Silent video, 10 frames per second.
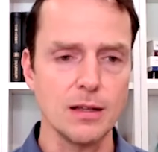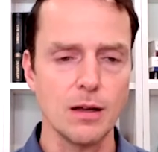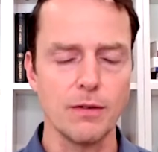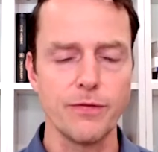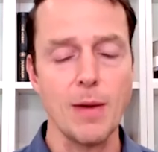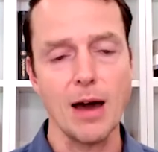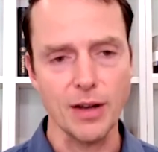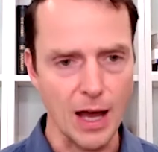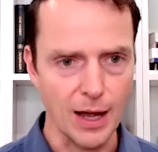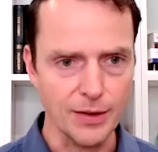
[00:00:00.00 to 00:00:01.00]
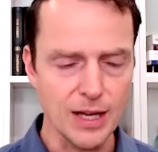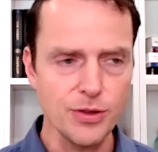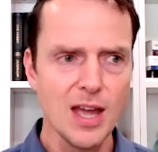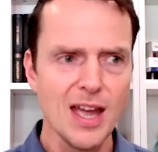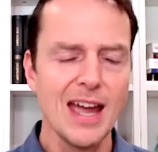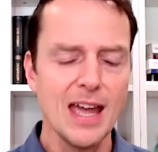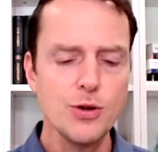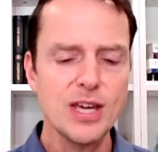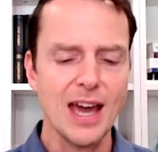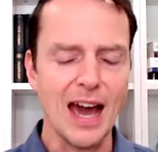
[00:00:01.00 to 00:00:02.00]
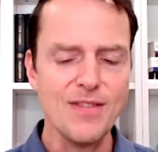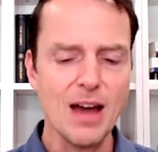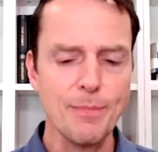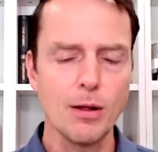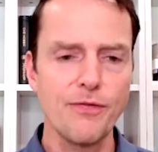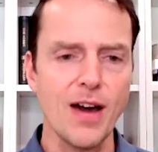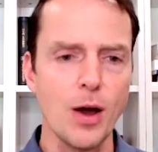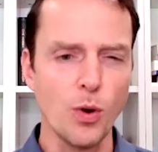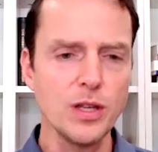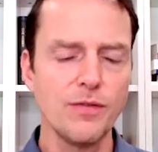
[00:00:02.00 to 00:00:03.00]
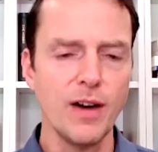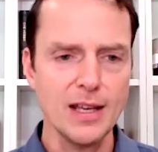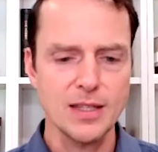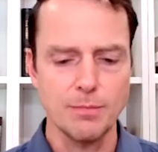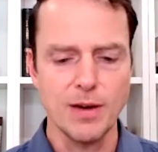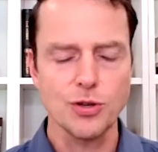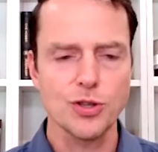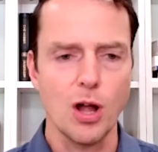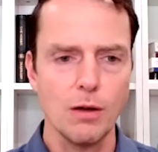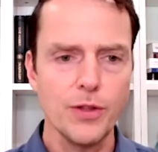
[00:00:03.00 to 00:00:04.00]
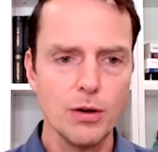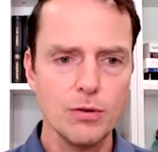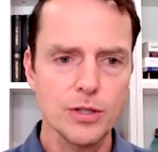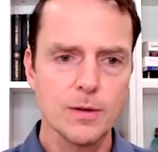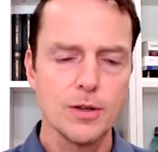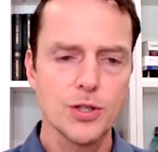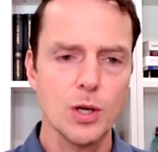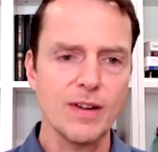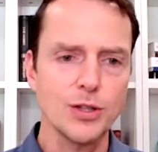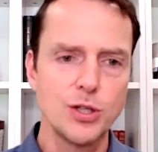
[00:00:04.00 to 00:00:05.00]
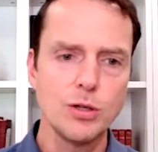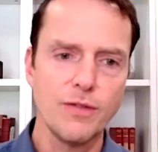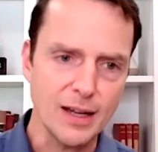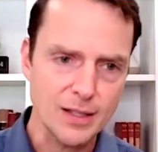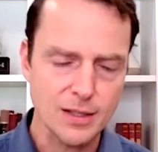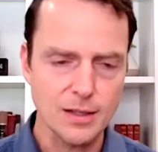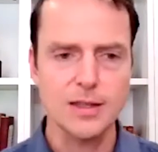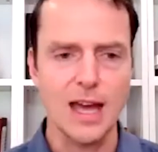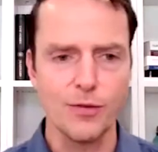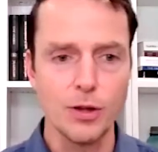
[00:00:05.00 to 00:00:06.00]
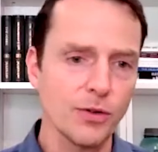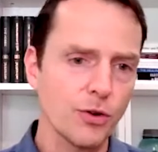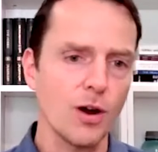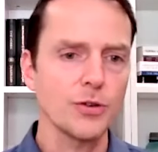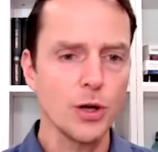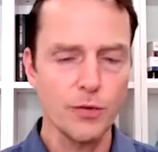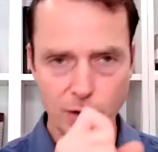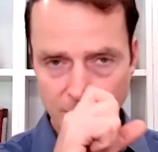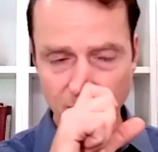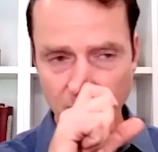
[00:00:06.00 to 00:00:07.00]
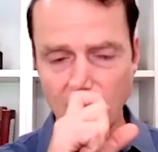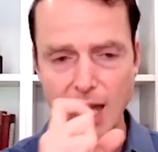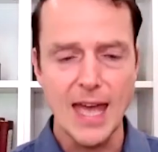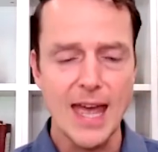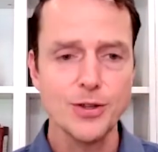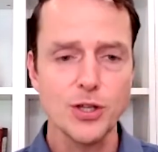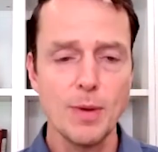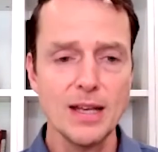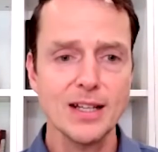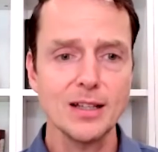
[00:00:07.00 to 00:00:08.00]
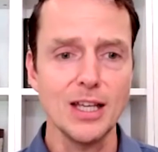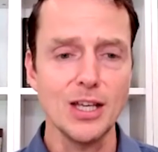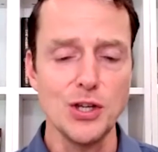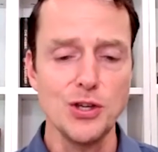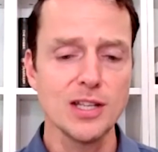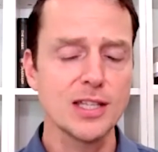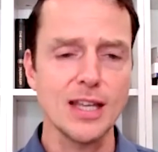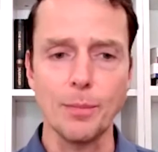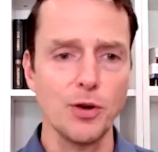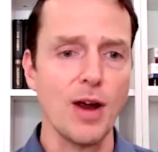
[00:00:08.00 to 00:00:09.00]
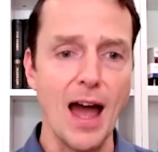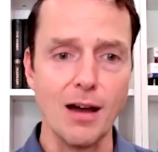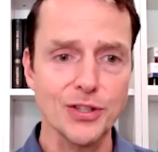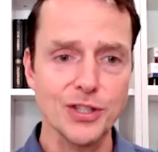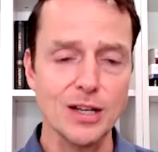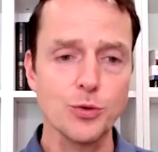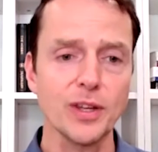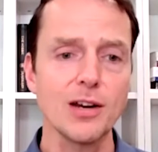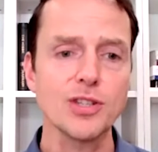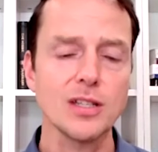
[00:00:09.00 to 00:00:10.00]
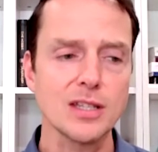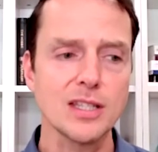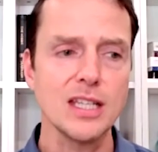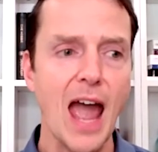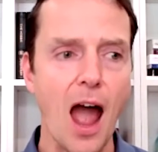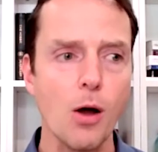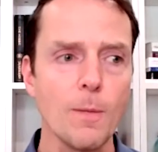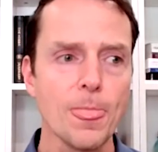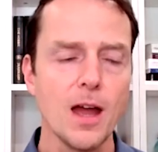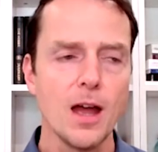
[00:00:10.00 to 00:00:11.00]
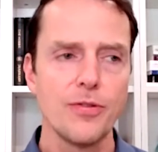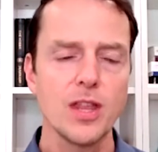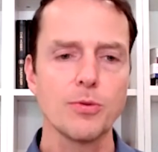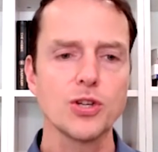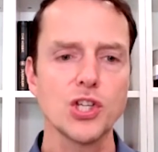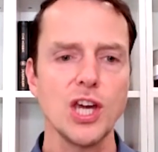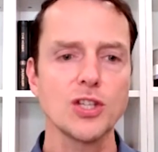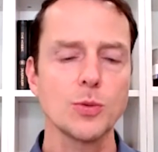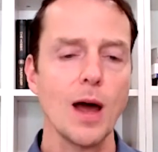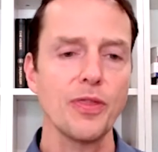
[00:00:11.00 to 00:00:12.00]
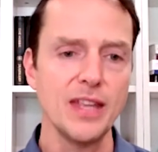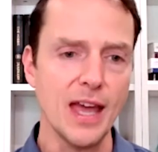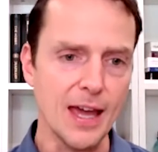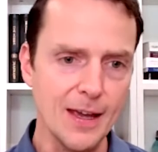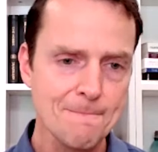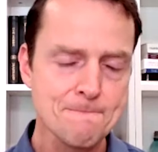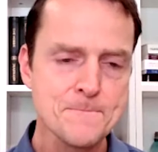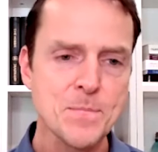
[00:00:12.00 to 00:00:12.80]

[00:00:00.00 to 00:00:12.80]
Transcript: and then uh, formaldehyde. And you can't. I've not been able to find one device that measures all of those. And so I've got two devices that have a little bit of crossover. And so basically, you can set up in your house. And it's really interesting to see how the numbers change throughout the day